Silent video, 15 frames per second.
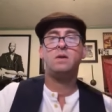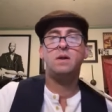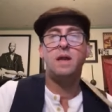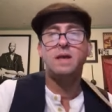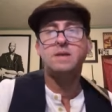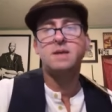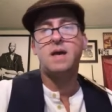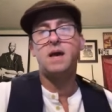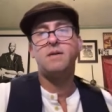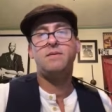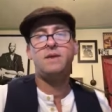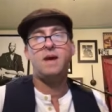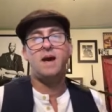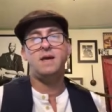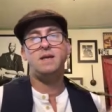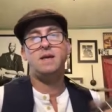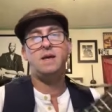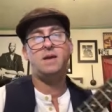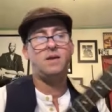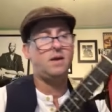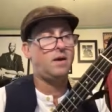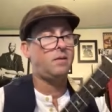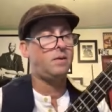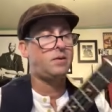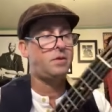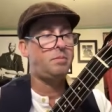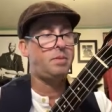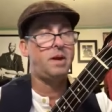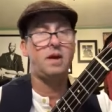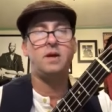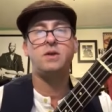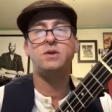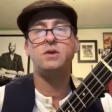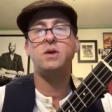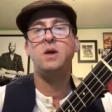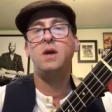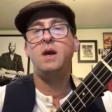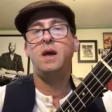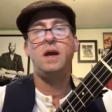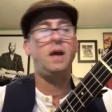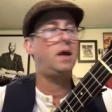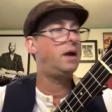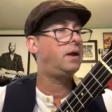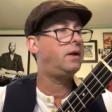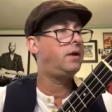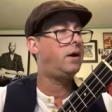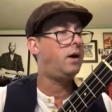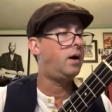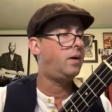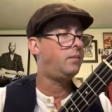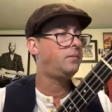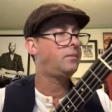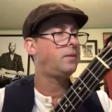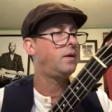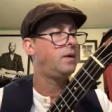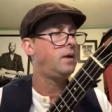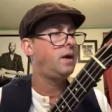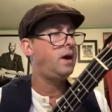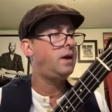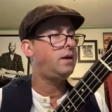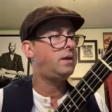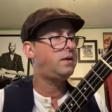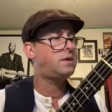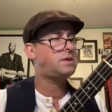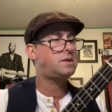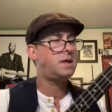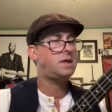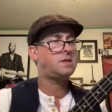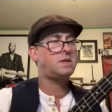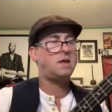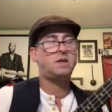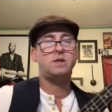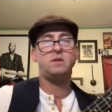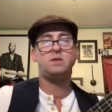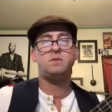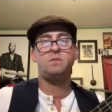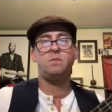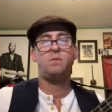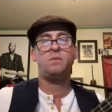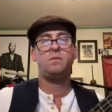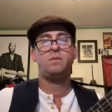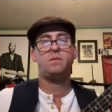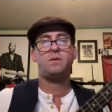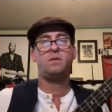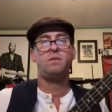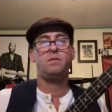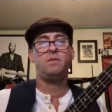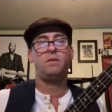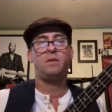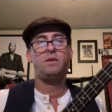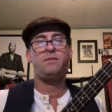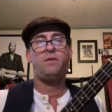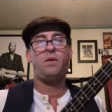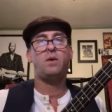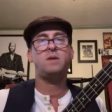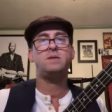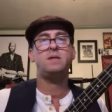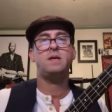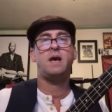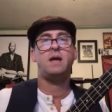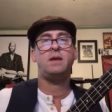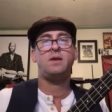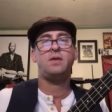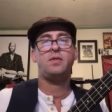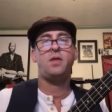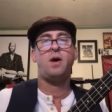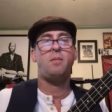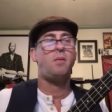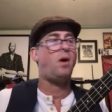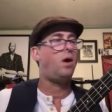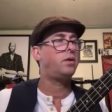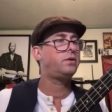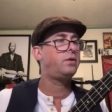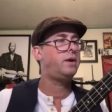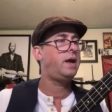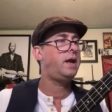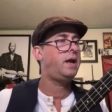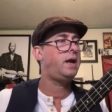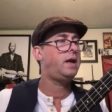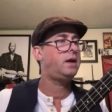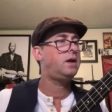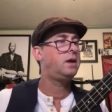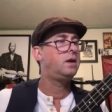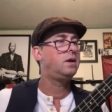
So that's kind of the idea there with the pinch. And um, and then there's things like just really focusing on the thumb alternating.